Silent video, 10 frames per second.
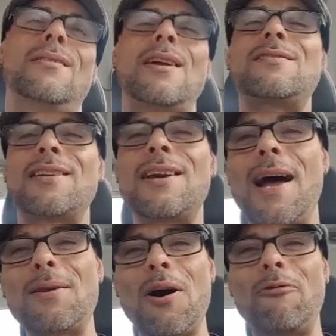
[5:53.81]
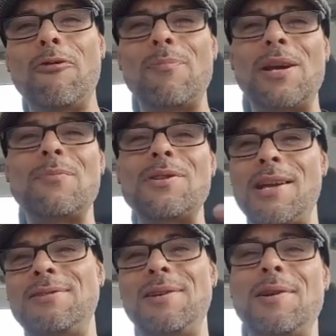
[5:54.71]
They still got love for me, but
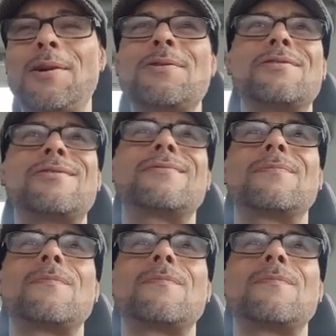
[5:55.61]
they're teenagers.